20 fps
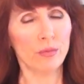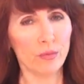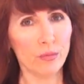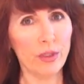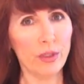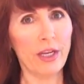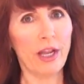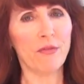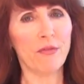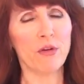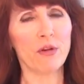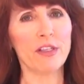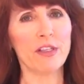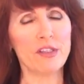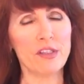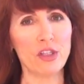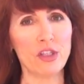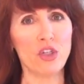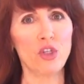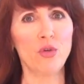whatever
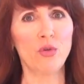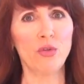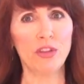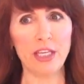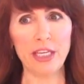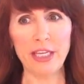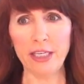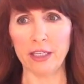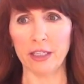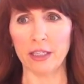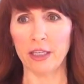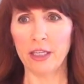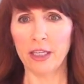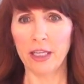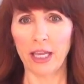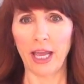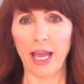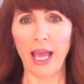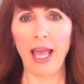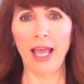is the new thing.
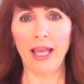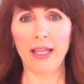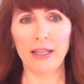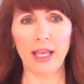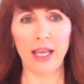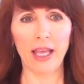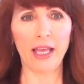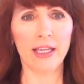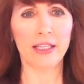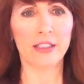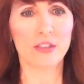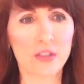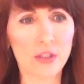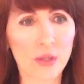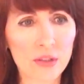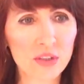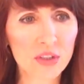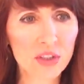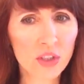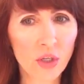And
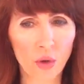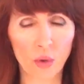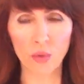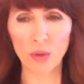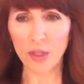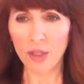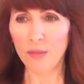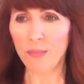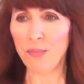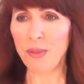so